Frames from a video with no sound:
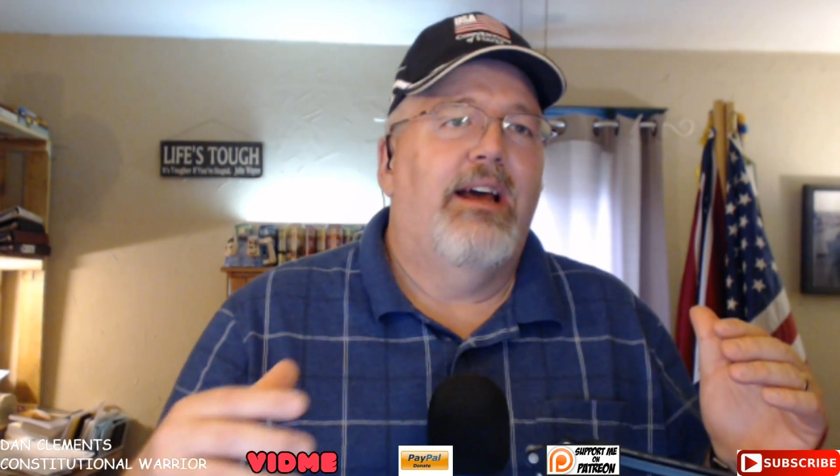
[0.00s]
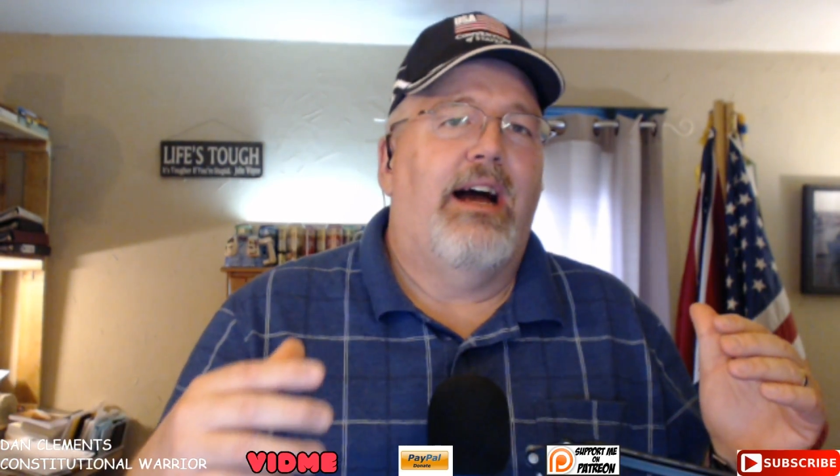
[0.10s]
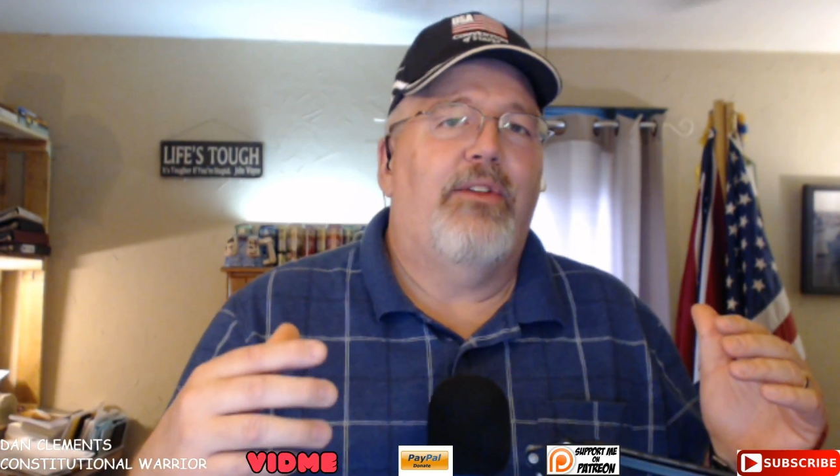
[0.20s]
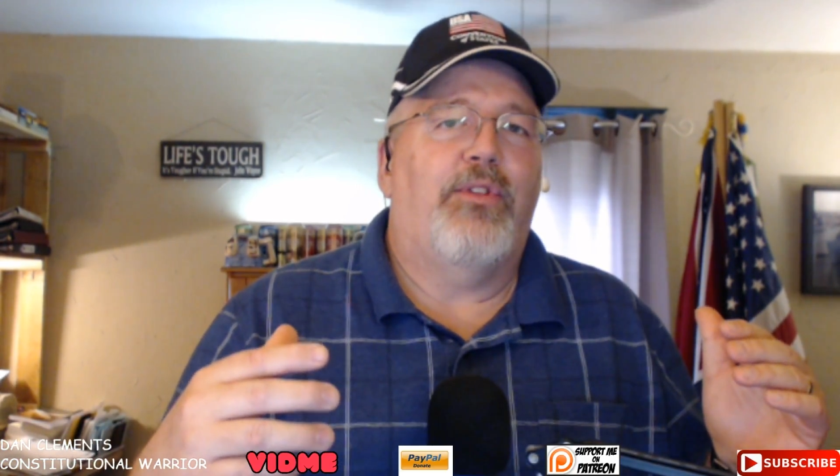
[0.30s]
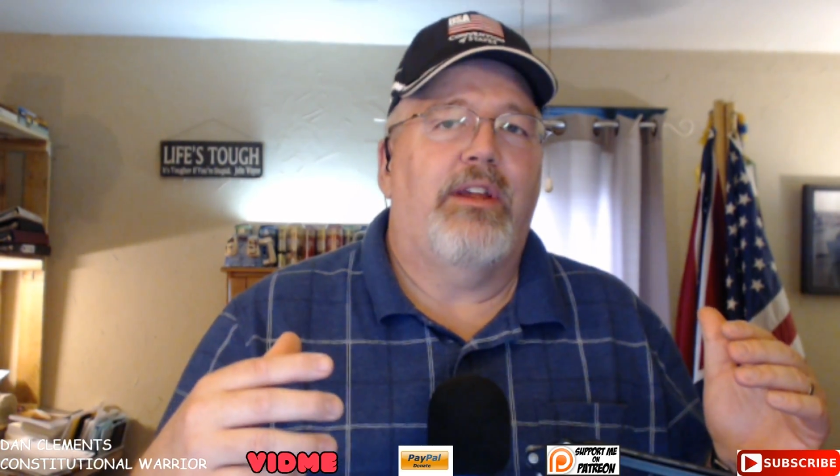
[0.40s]

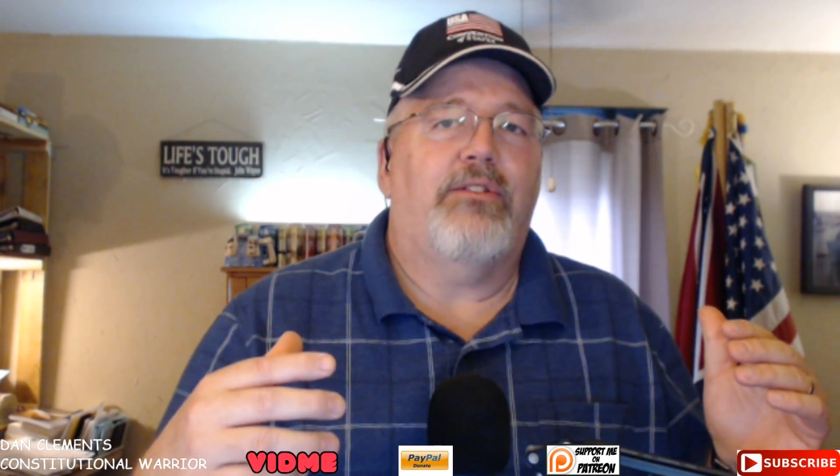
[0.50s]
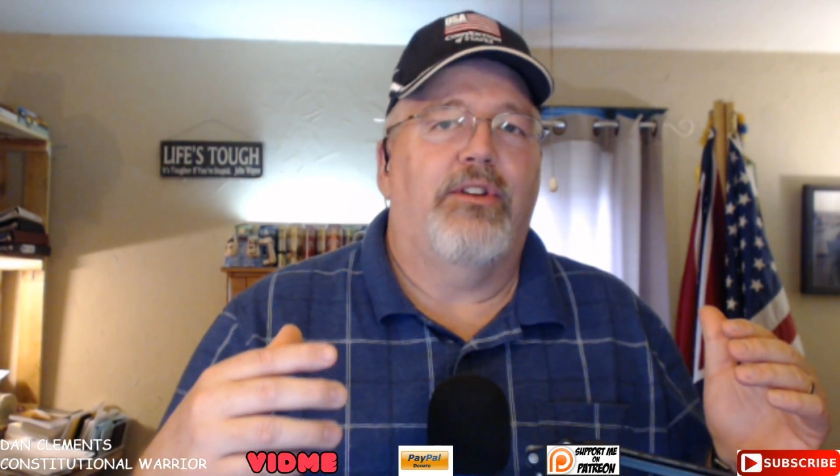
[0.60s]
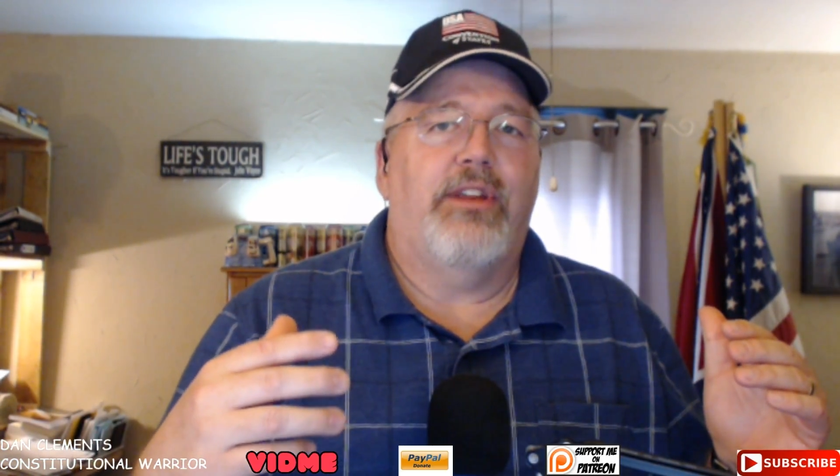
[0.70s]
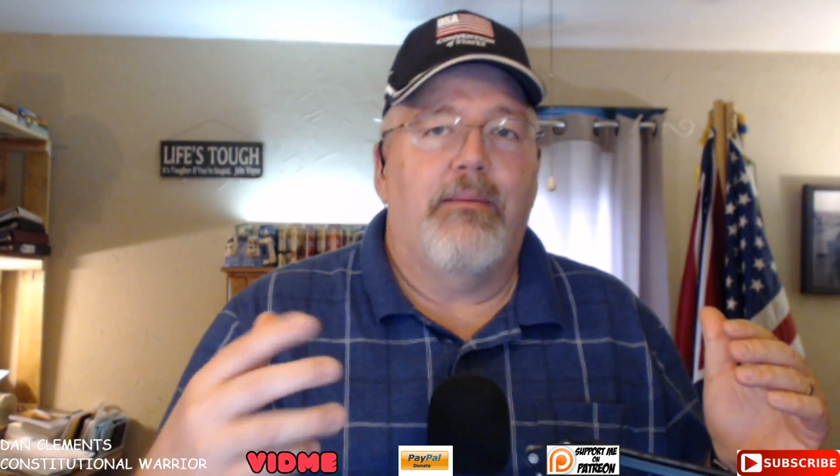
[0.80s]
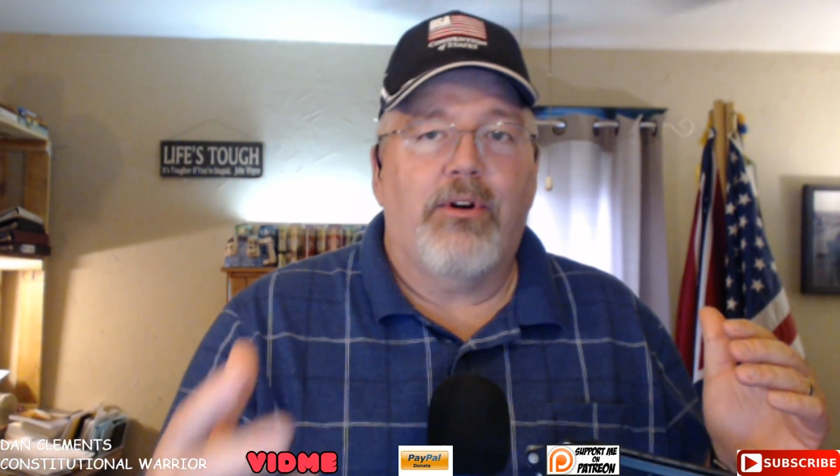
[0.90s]
I think the
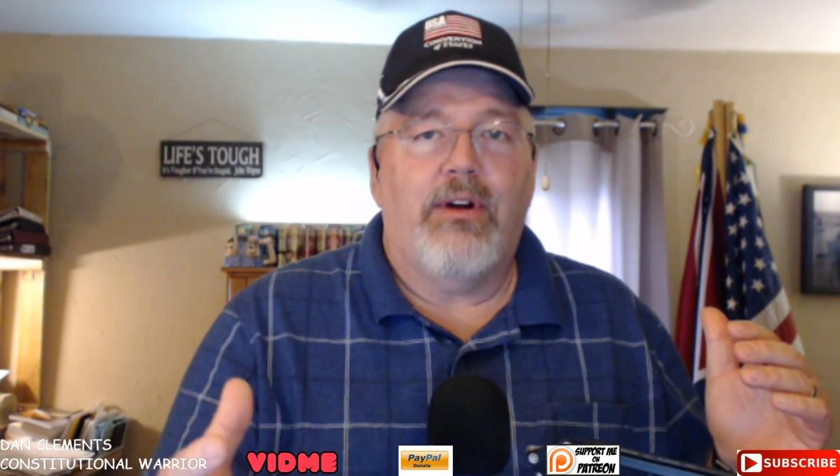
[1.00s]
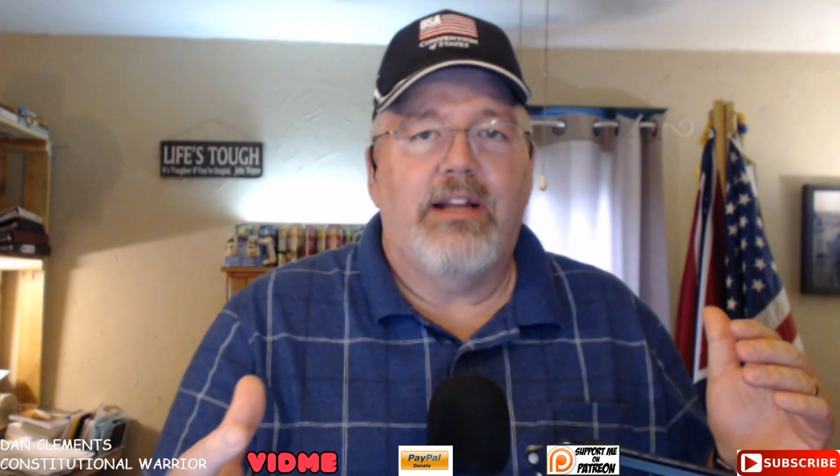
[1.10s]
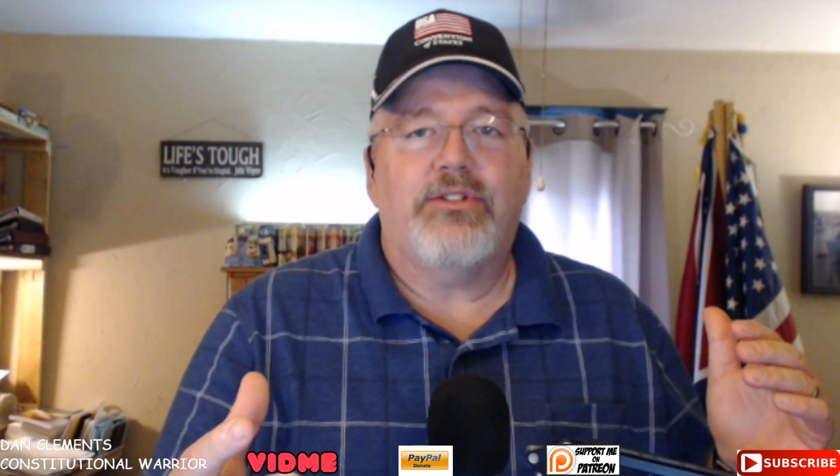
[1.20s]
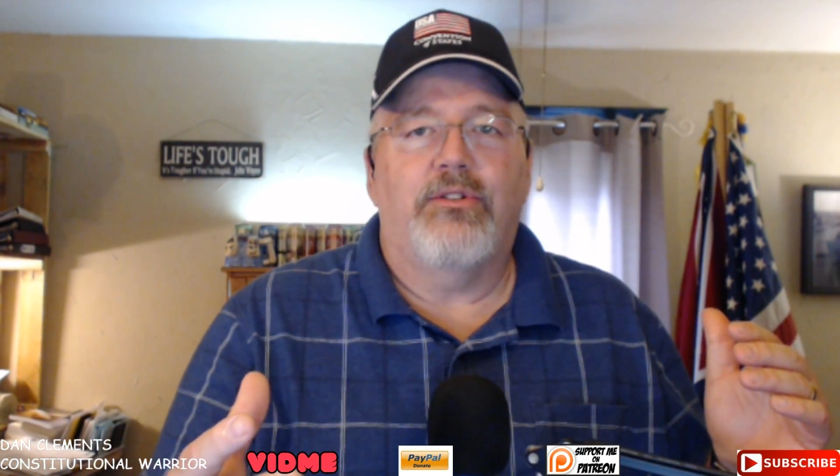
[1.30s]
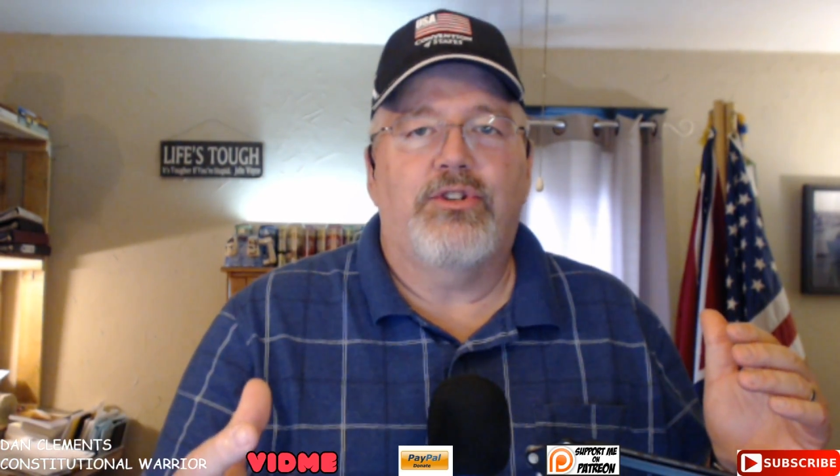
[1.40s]

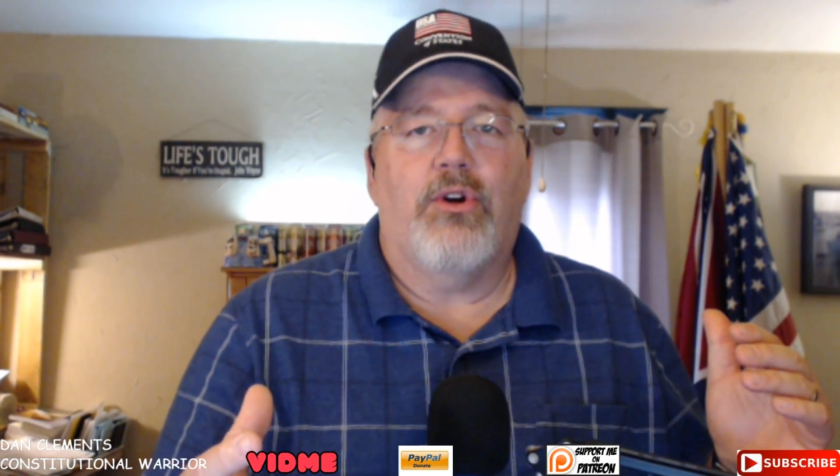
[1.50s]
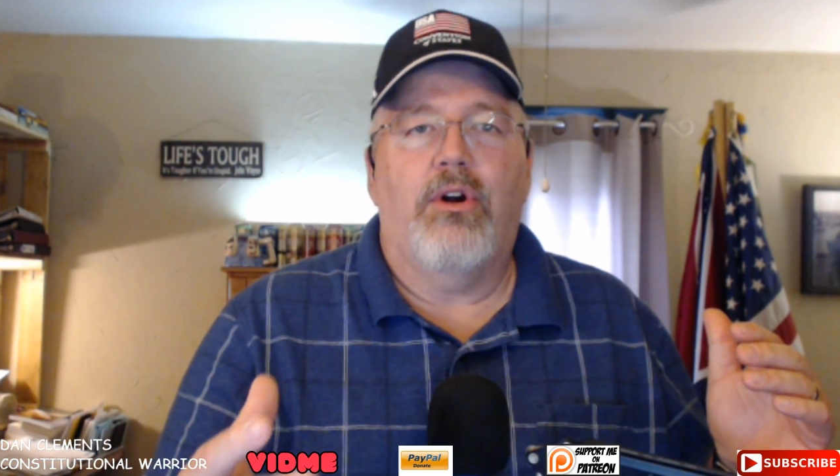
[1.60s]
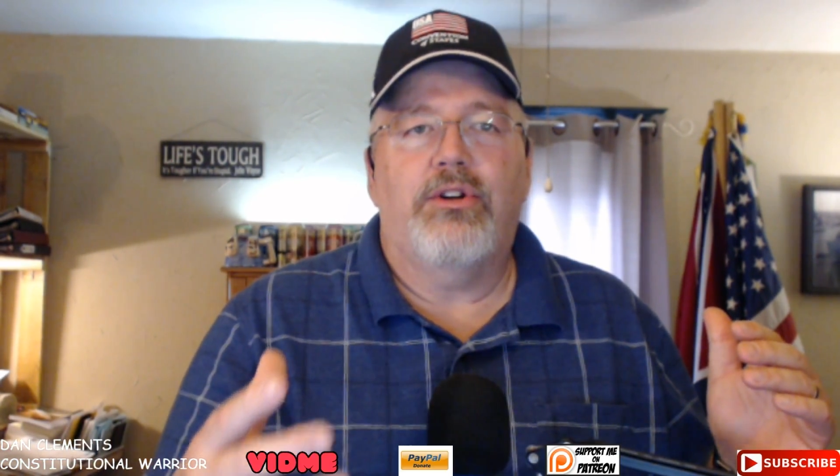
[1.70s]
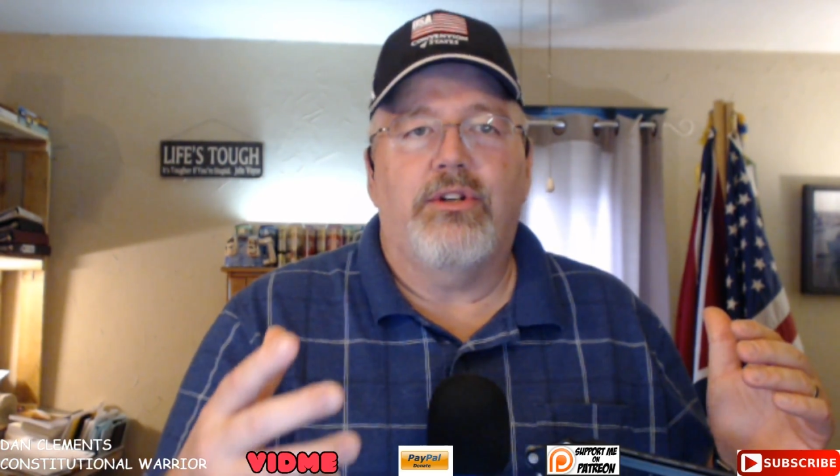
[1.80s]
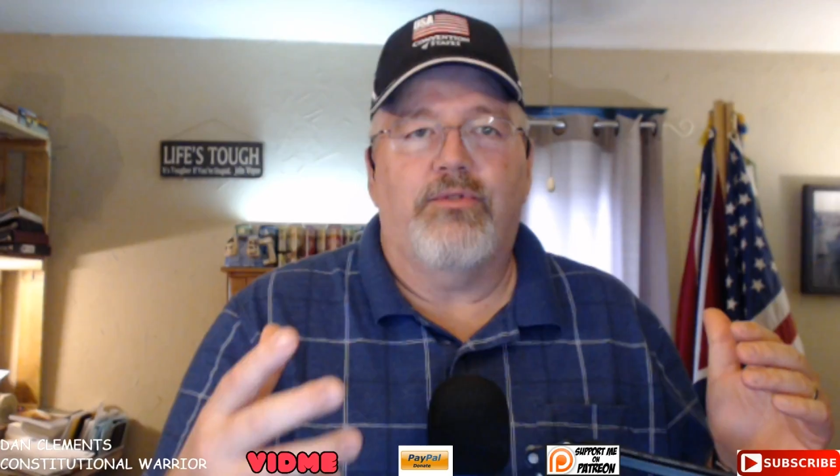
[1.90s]
Democrats are in charge